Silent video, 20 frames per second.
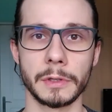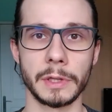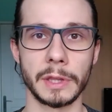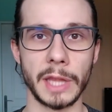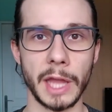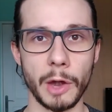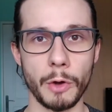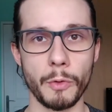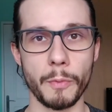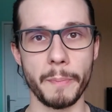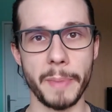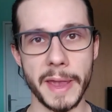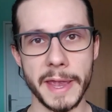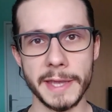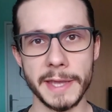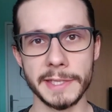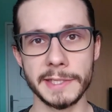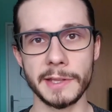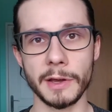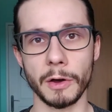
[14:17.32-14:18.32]
Now,
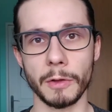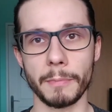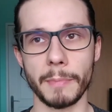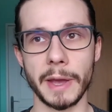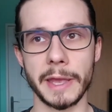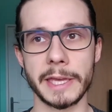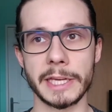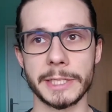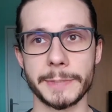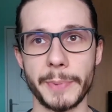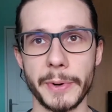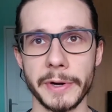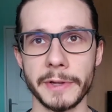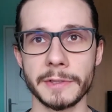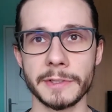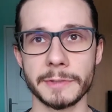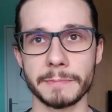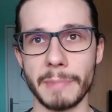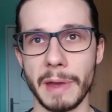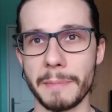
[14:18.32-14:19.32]
based on my
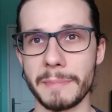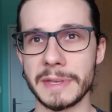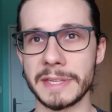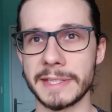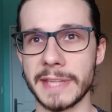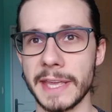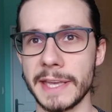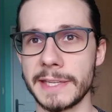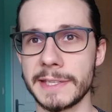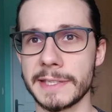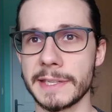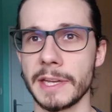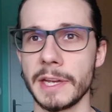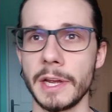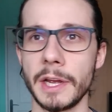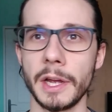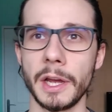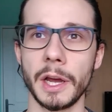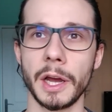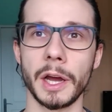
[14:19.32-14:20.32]
experience, my mistakes,
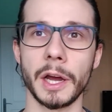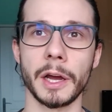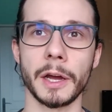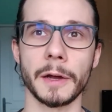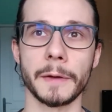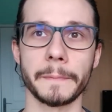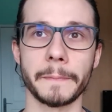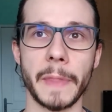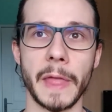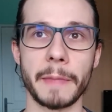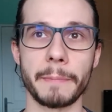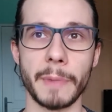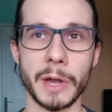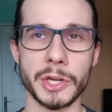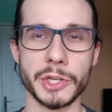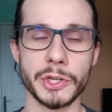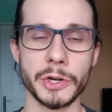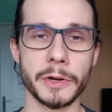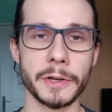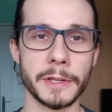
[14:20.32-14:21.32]
and my
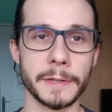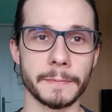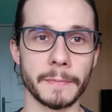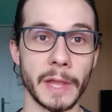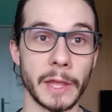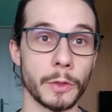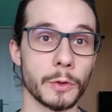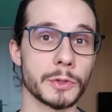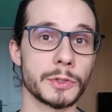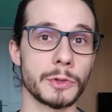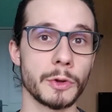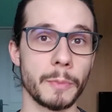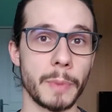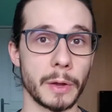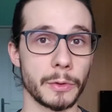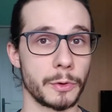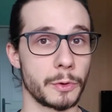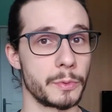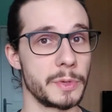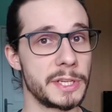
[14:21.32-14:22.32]
journey, and also
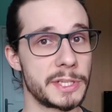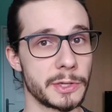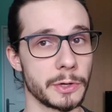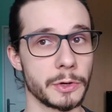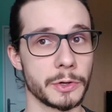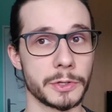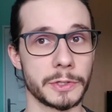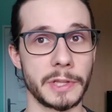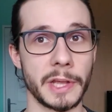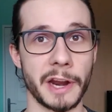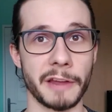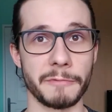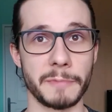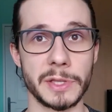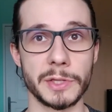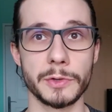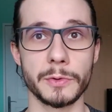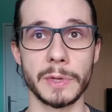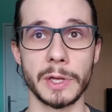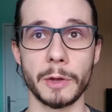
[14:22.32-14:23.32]
about the research that I've
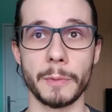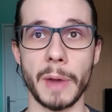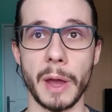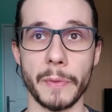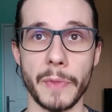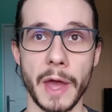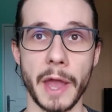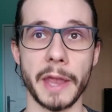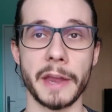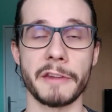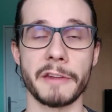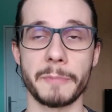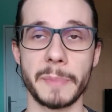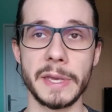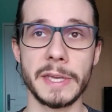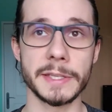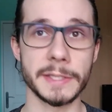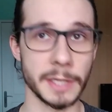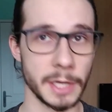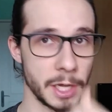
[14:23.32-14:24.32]
been doing about
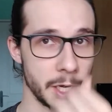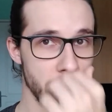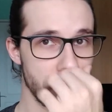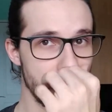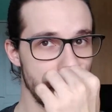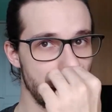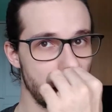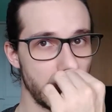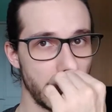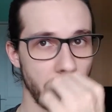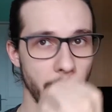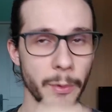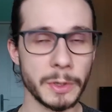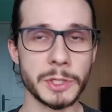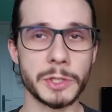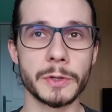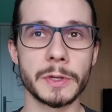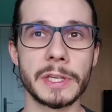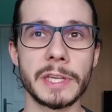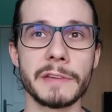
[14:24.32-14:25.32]
INFPs, I
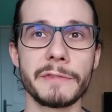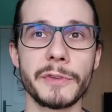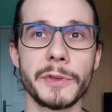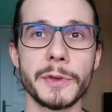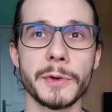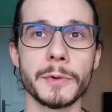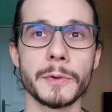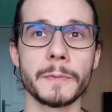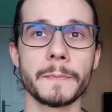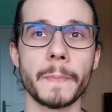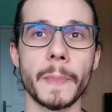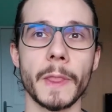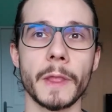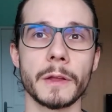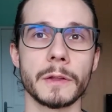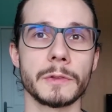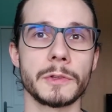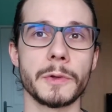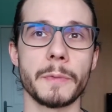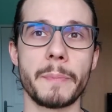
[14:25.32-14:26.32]
want to give you
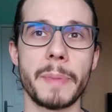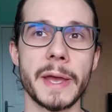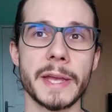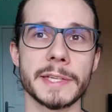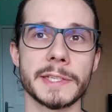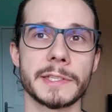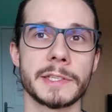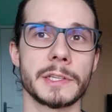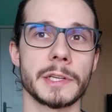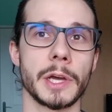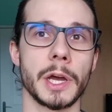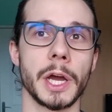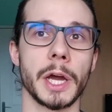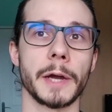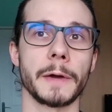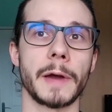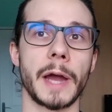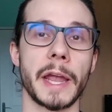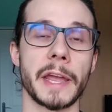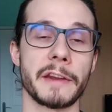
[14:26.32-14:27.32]
the best
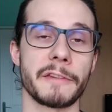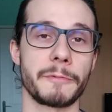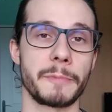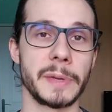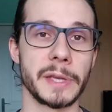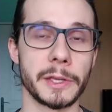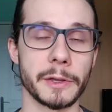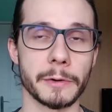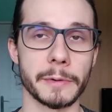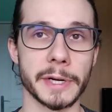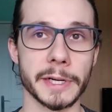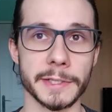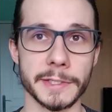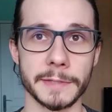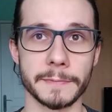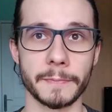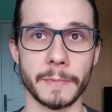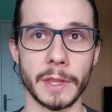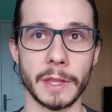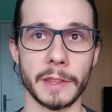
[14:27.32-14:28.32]
INFP careers
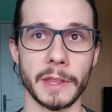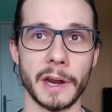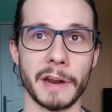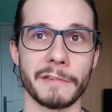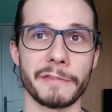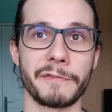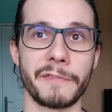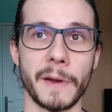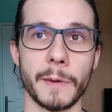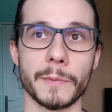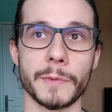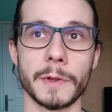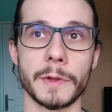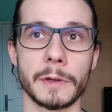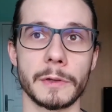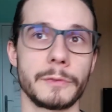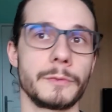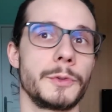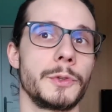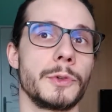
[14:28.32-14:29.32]
that I've found,
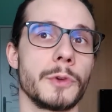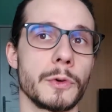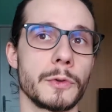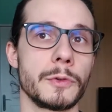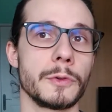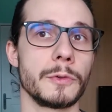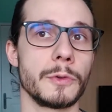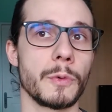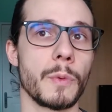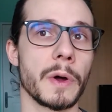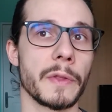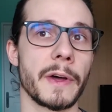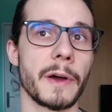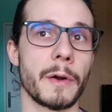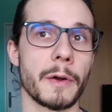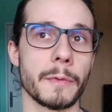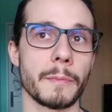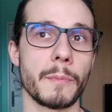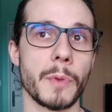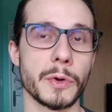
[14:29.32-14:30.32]
you know, the one that
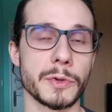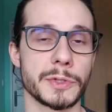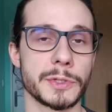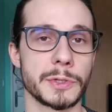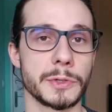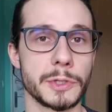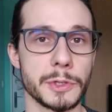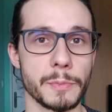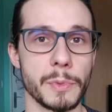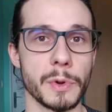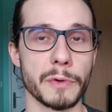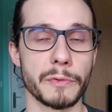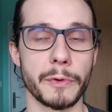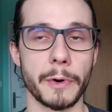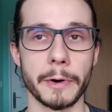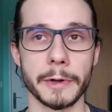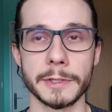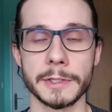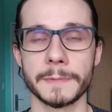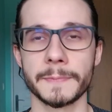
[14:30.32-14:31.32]
are most suitable
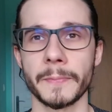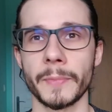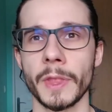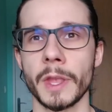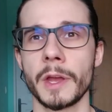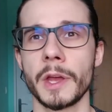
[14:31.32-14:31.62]
for us.